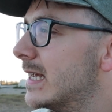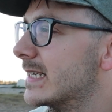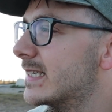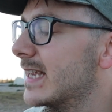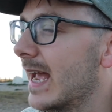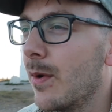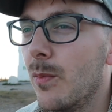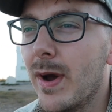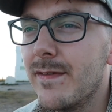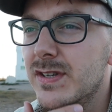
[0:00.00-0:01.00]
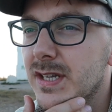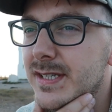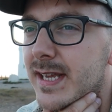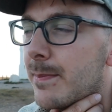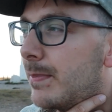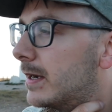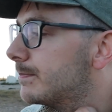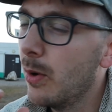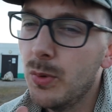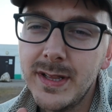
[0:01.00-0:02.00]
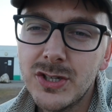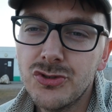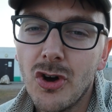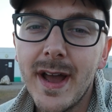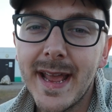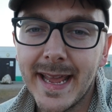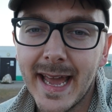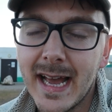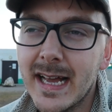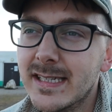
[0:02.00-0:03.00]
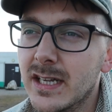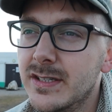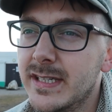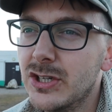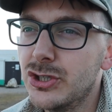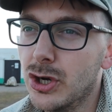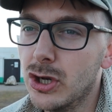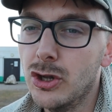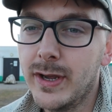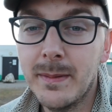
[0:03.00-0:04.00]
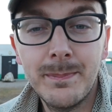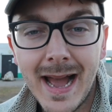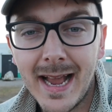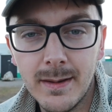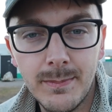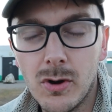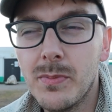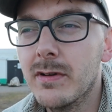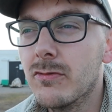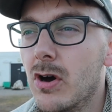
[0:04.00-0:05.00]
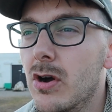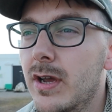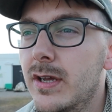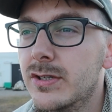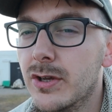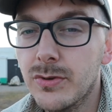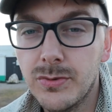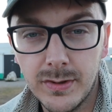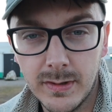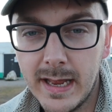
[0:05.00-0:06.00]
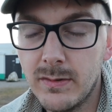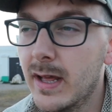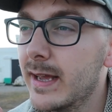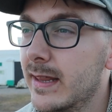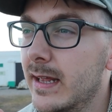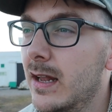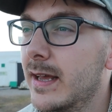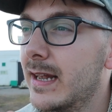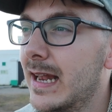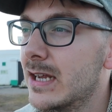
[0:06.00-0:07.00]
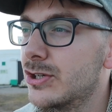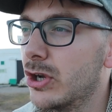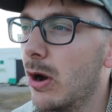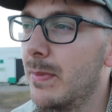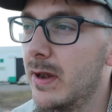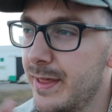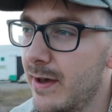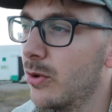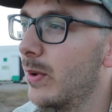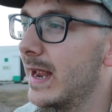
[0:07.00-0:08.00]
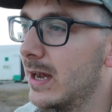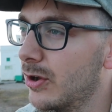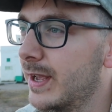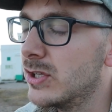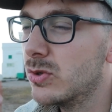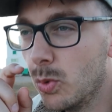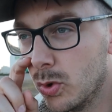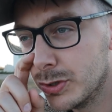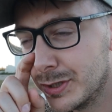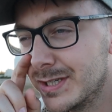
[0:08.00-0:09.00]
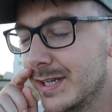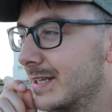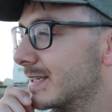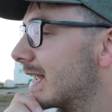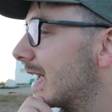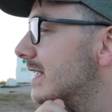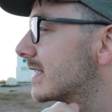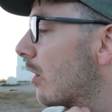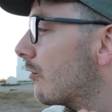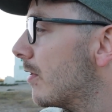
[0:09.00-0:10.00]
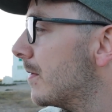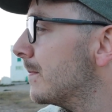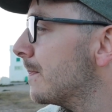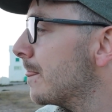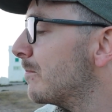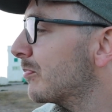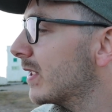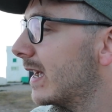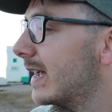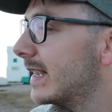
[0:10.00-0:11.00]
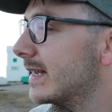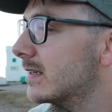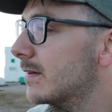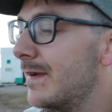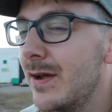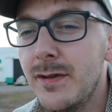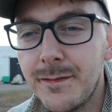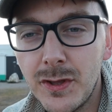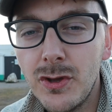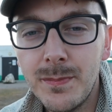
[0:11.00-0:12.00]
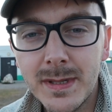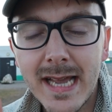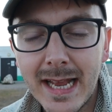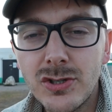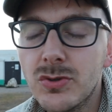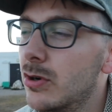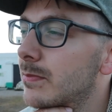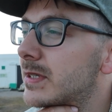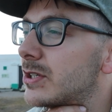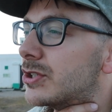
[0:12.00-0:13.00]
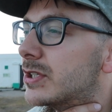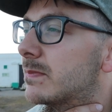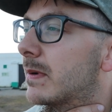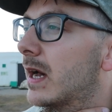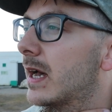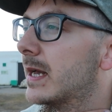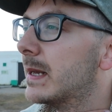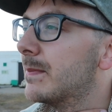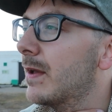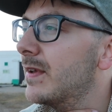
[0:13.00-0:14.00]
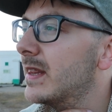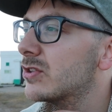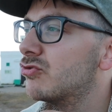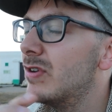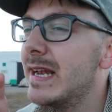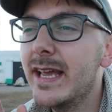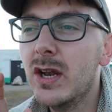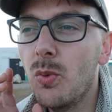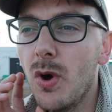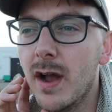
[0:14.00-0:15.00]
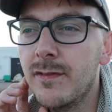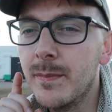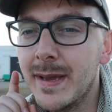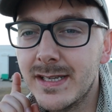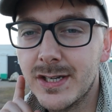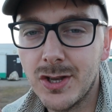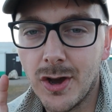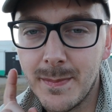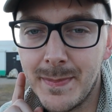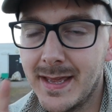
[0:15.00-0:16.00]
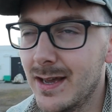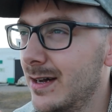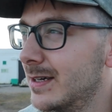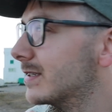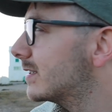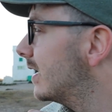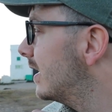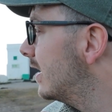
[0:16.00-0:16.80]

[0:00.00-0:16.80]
sit out and wait for sunset. But I wanted to try and get a sunset shot looking back at Pulpit Rock, so like the last shot, but the other way, looking towards the sunset itself. And I found a few potential compositions, but nothing that's really going to work for me tonight because